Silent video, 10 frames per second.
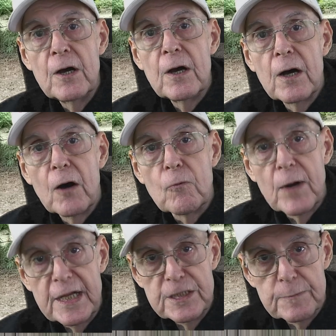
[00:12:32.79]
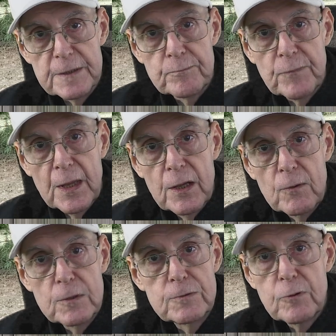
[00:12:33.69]
arrangement,
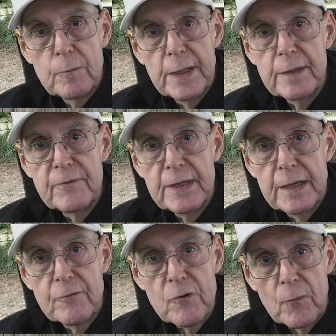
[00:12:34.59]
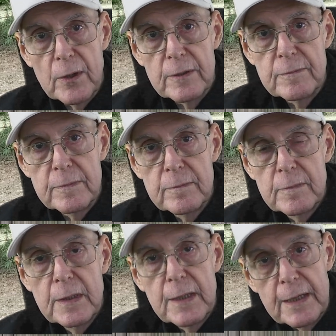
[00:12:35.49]
which will benefit everyone,
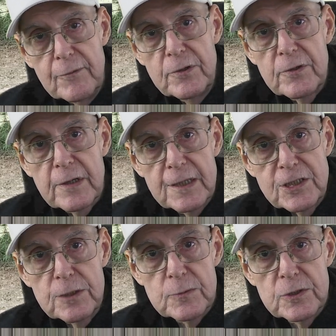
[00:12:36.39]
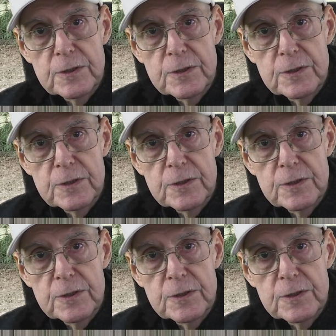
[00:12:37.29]
even your customers.